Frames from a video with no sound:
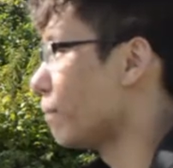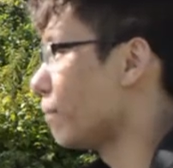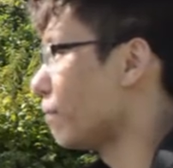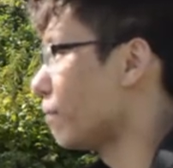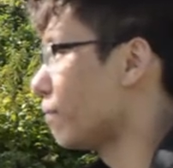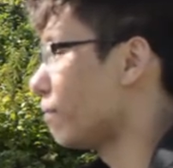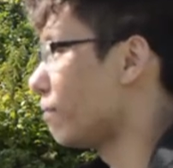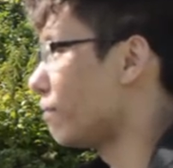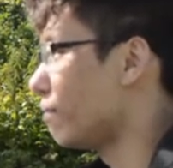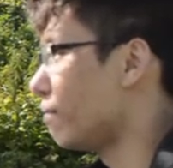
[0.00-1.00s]

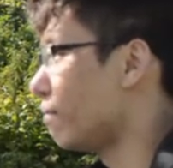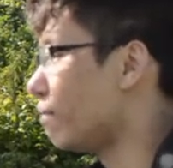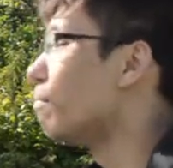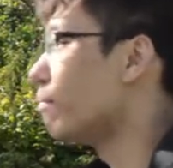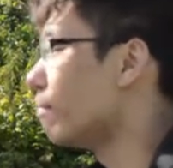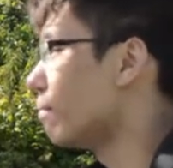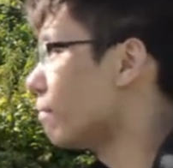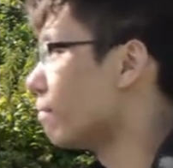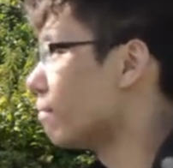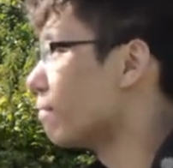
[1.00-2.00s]

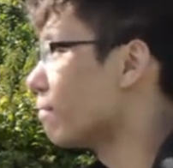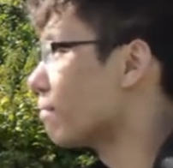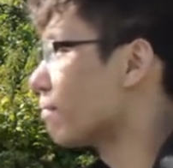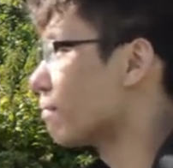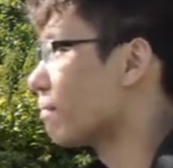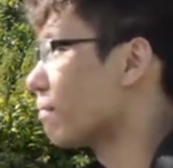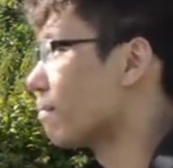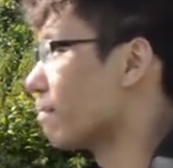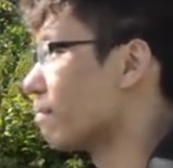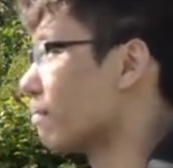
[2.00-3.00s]

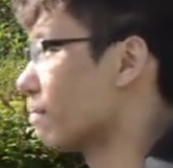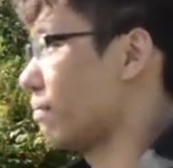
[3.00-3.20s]
No words are spoken by the person on screen.